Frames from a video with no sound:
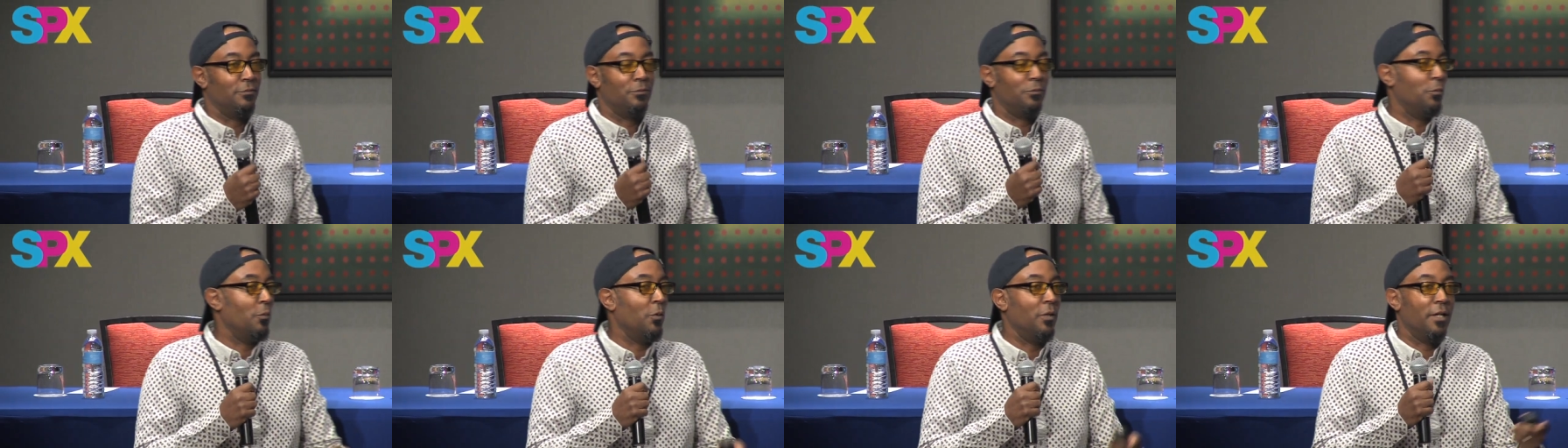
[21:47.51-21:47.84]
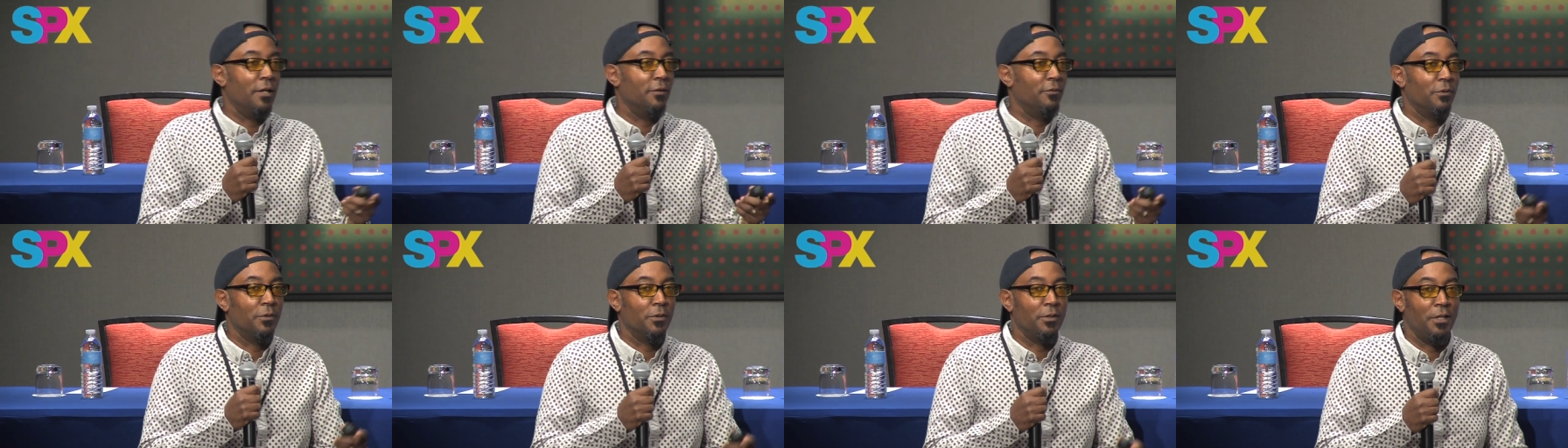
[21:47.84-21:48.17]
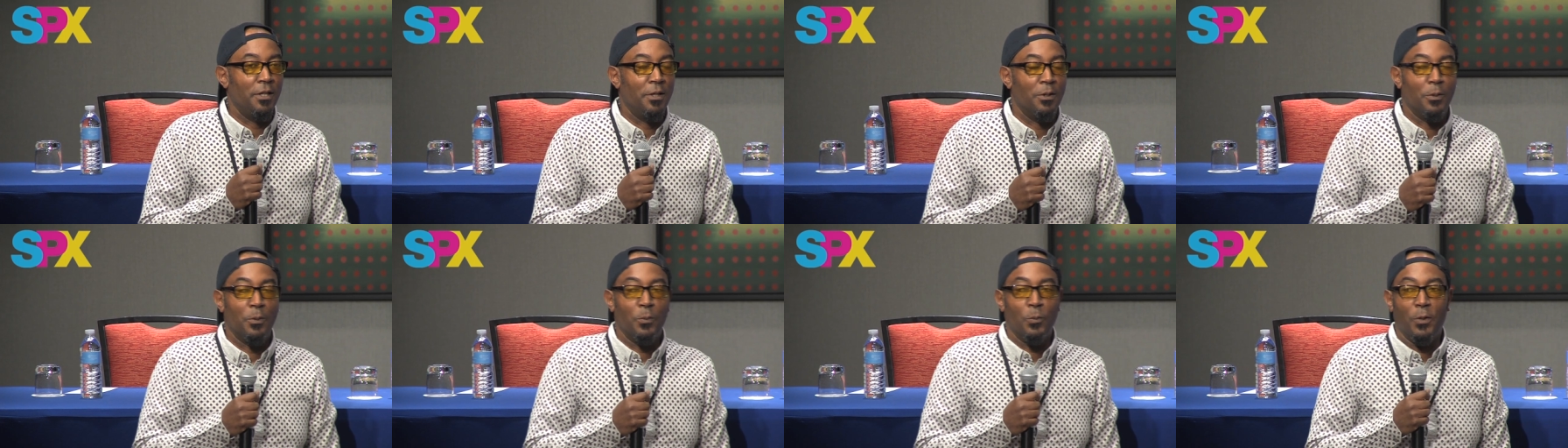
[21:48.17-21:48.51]
whatever
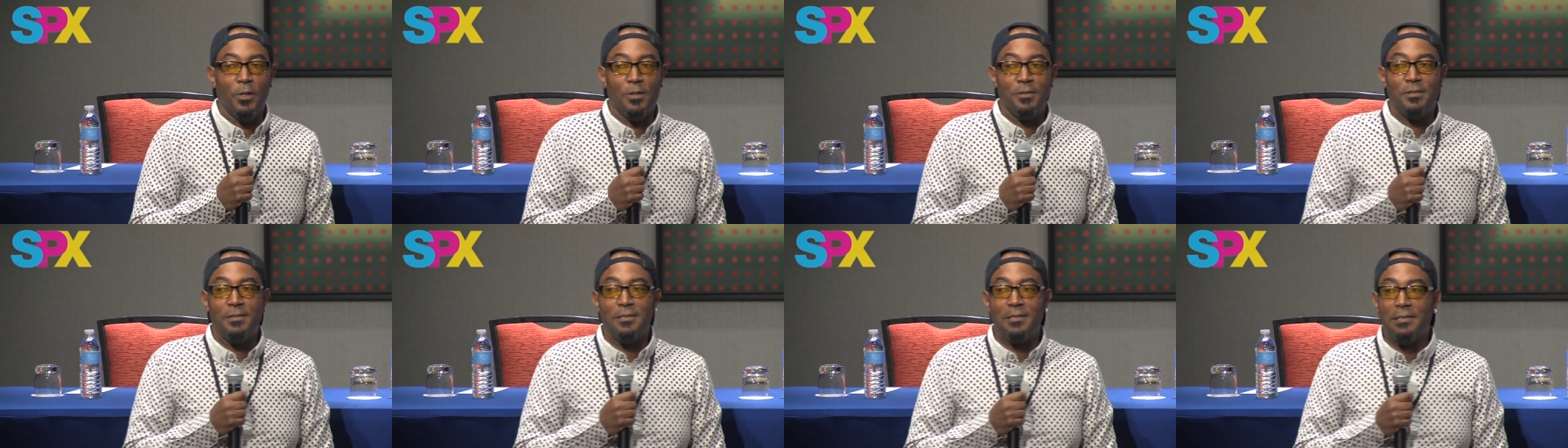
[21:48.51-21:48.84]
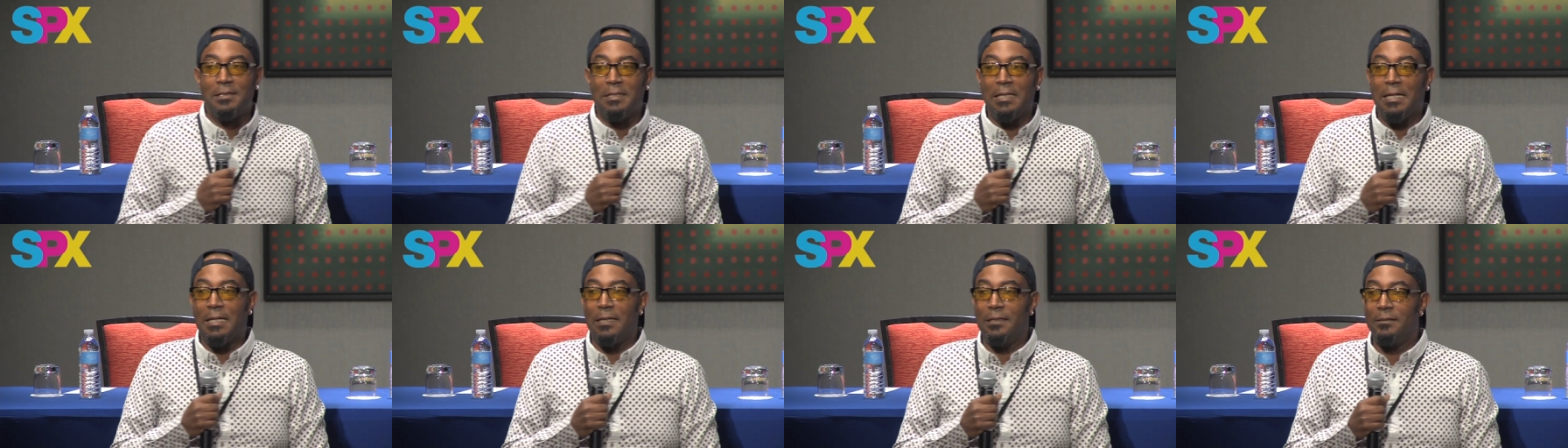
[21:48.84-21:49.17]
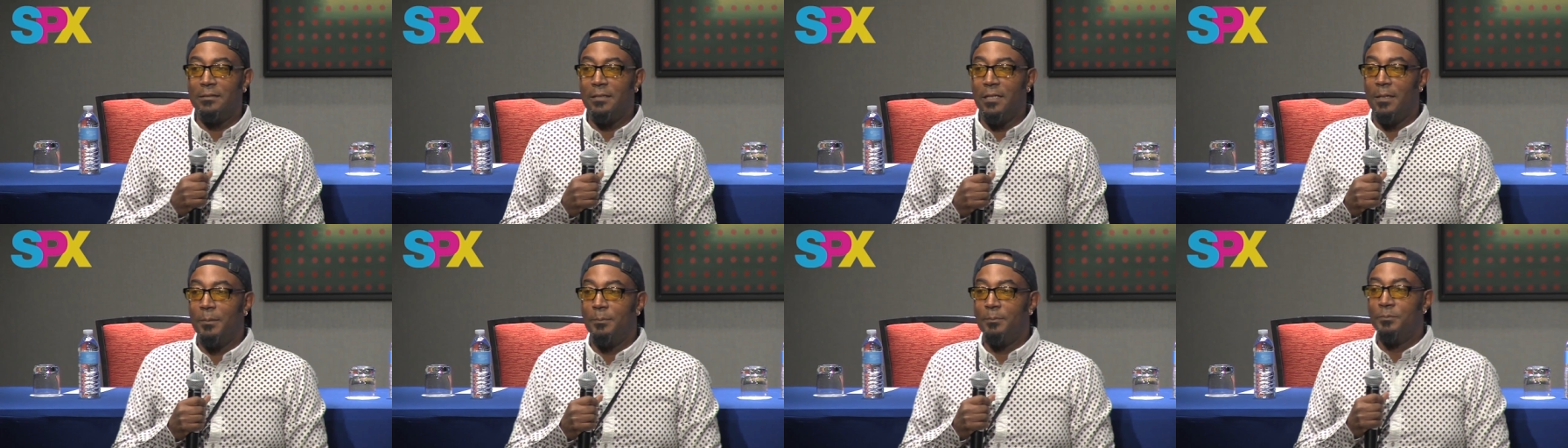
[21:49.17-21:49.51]
year it was,
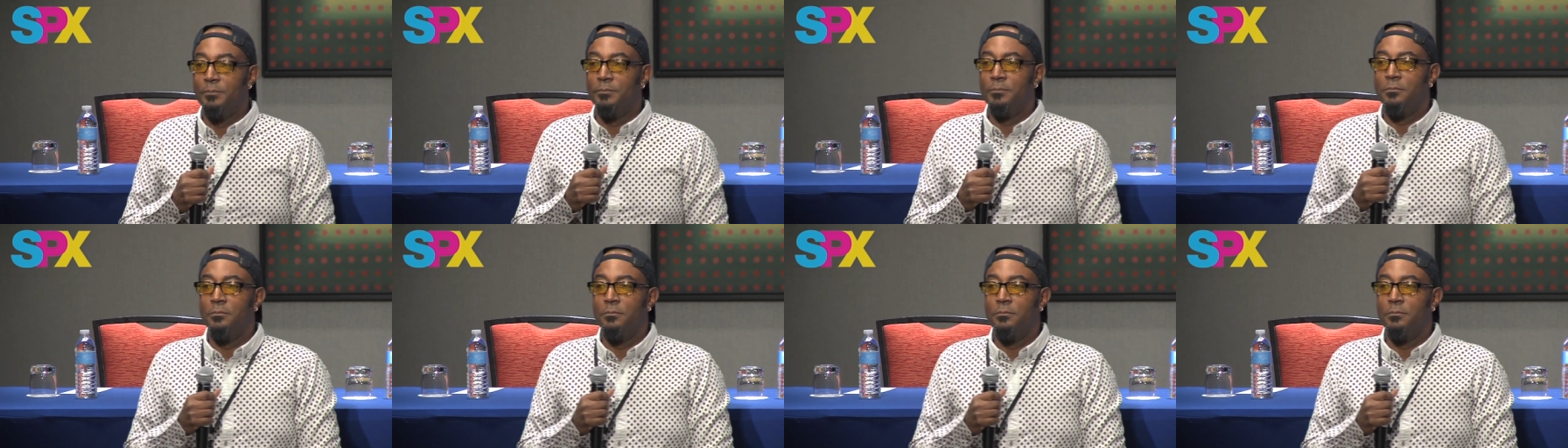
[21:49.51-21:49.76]
and